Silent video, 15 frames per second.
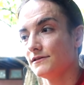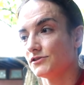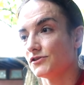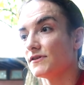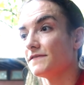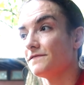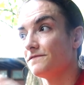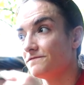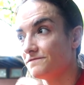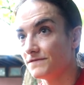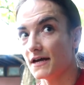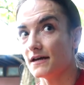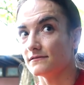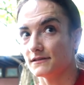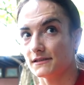So they
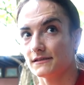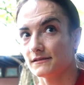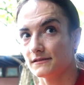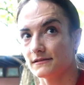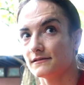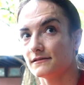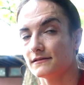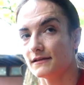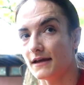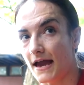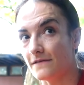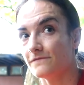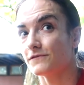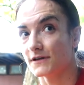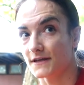felt
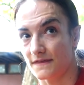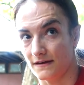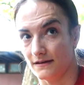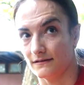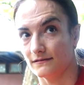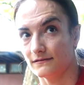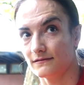everything.